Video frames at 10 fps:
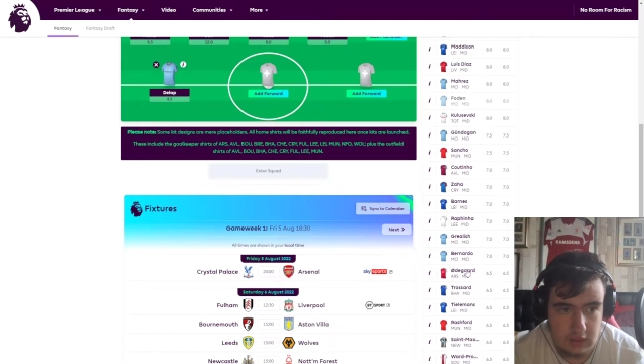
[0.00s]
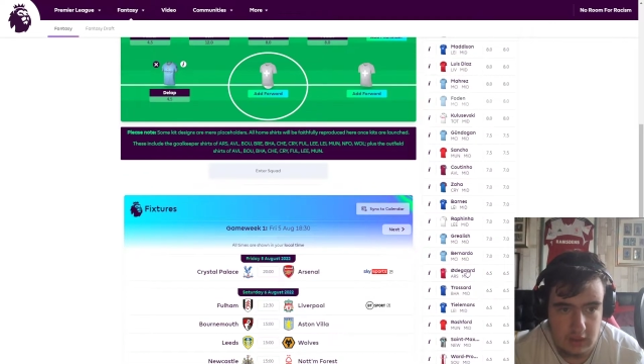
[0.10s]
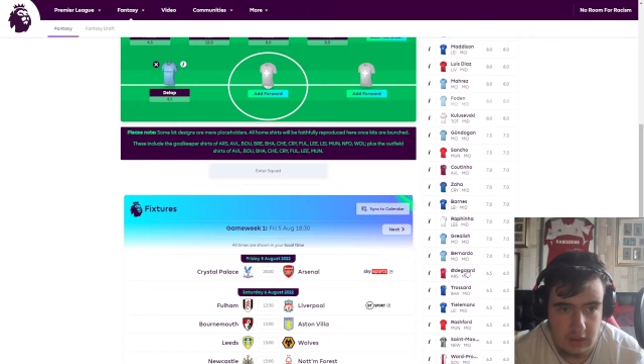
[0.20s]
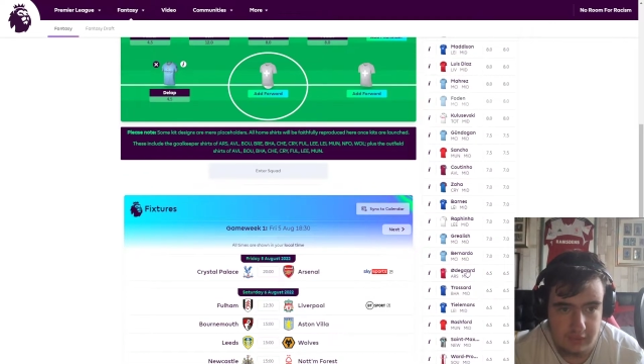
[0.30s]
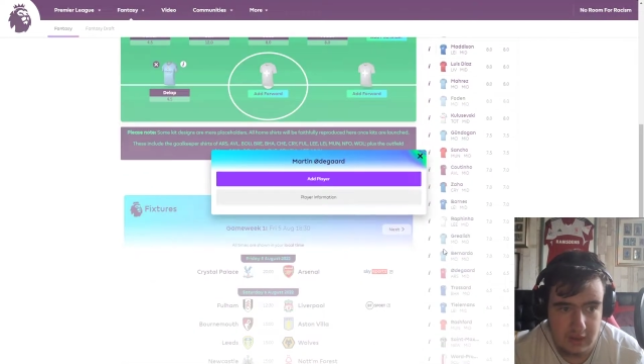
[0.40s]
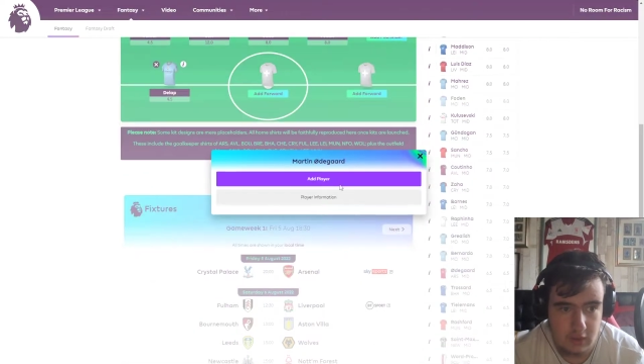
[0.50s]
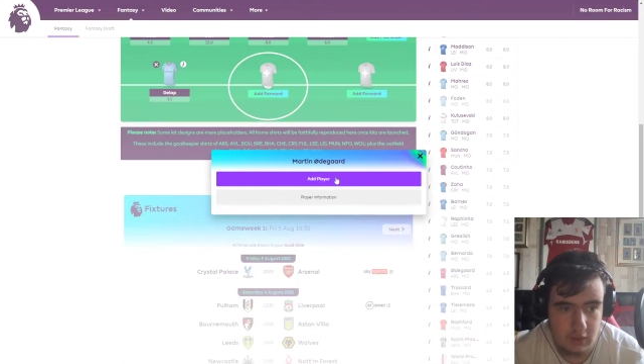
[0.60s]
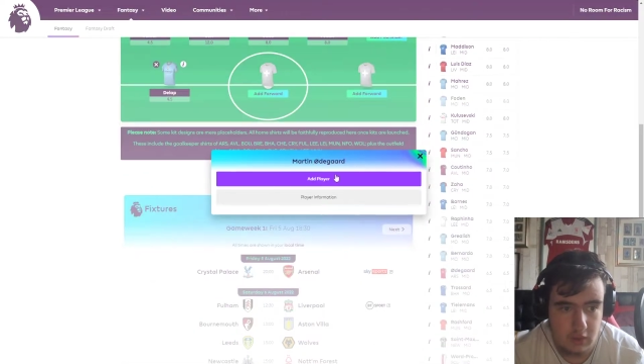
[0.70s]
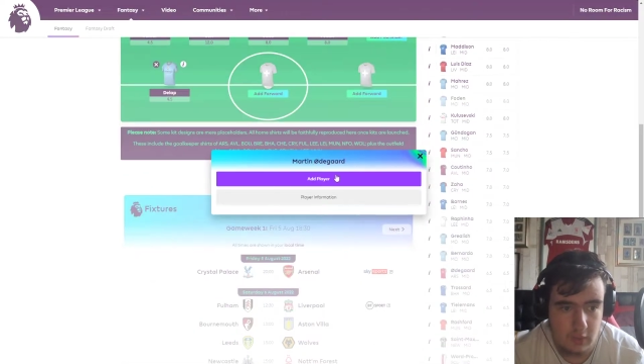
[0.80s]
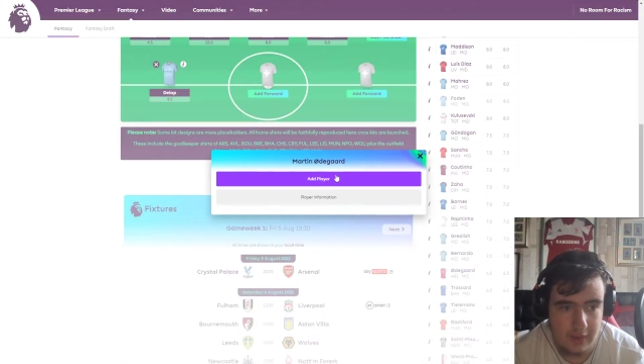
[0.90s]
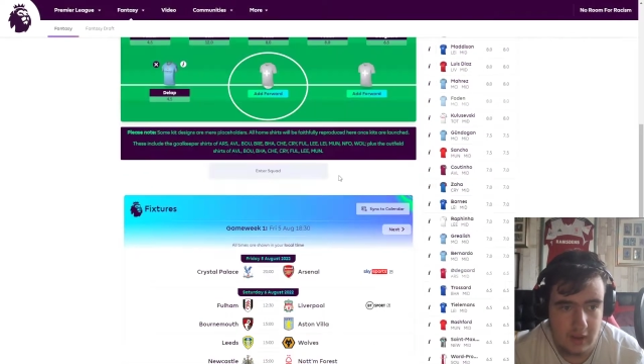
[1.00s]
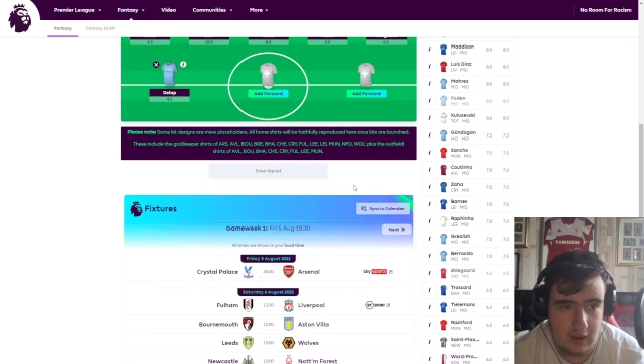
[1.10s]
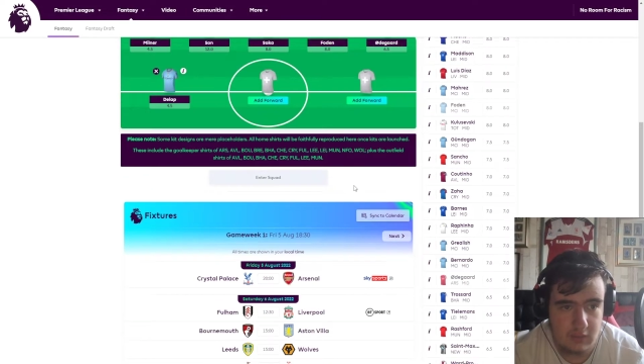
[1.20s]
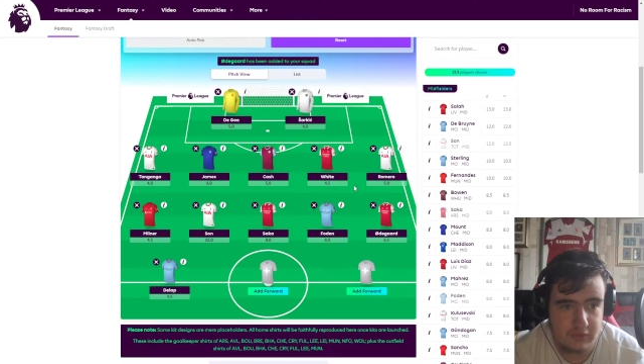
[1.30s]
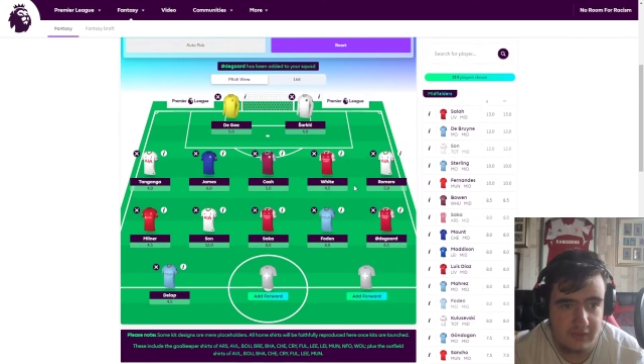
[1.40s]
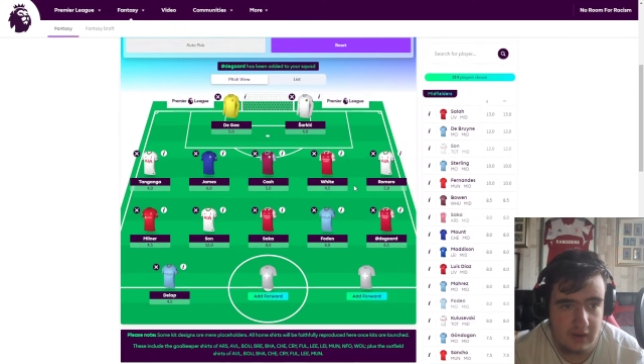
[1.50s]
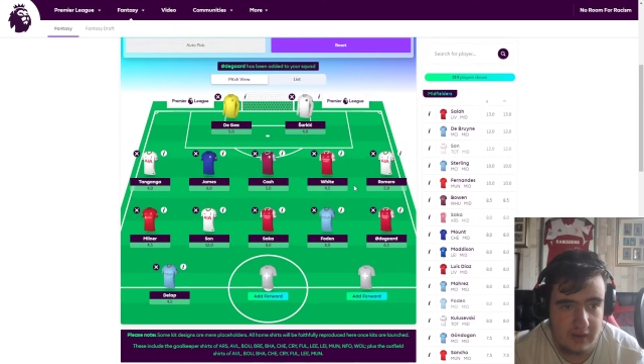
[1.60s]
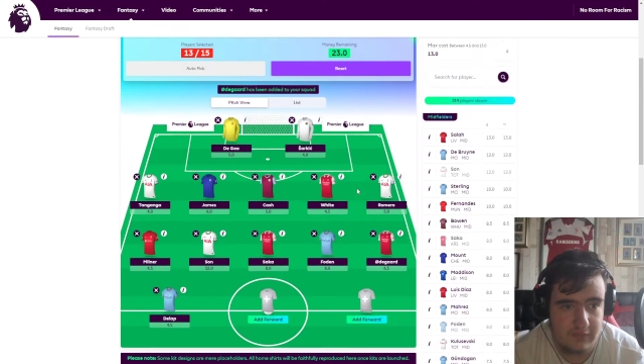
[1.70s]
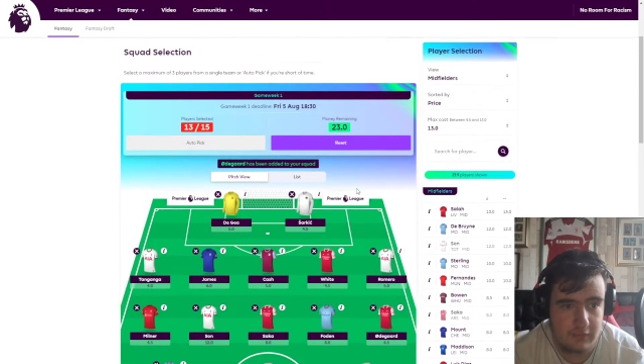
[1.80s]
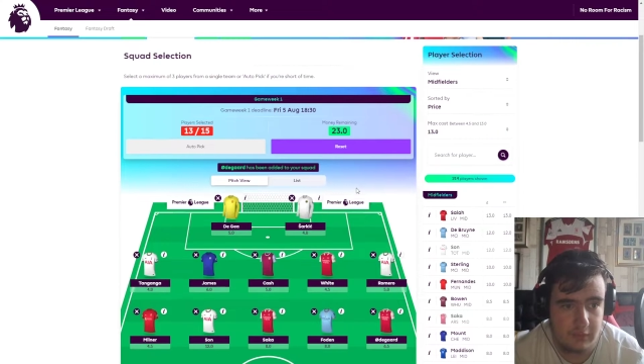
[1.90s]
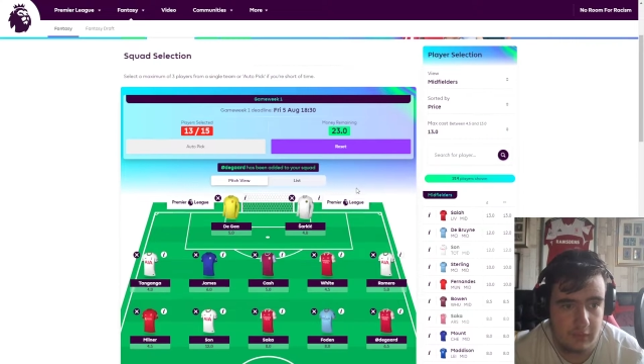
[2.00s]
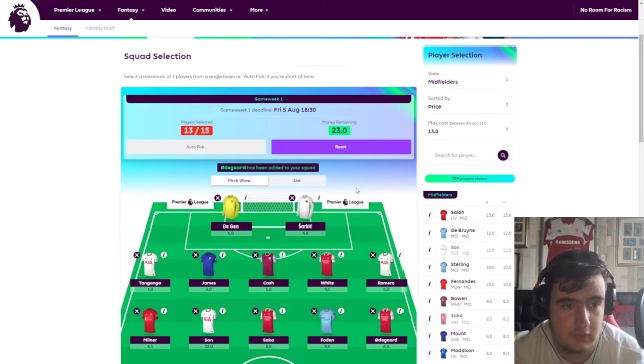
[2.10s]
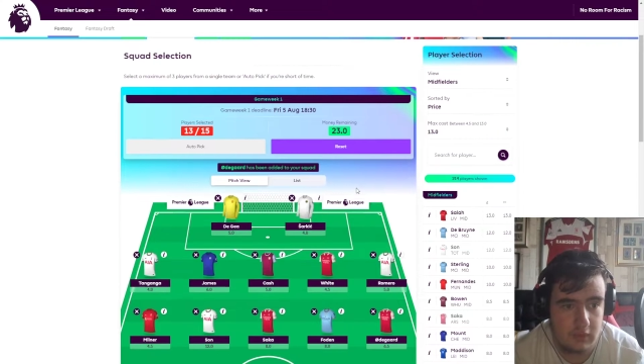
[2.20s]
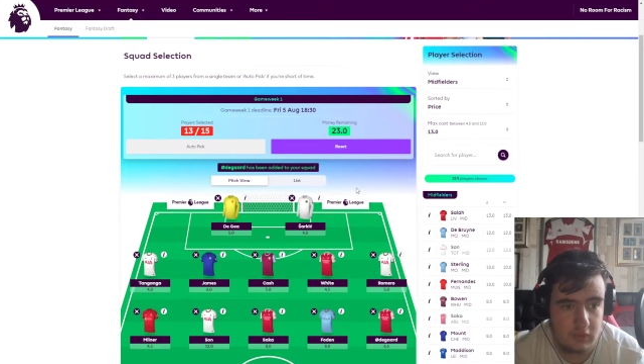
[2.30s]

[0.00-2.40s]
I think I'm going to go with that. How much does that leave us with?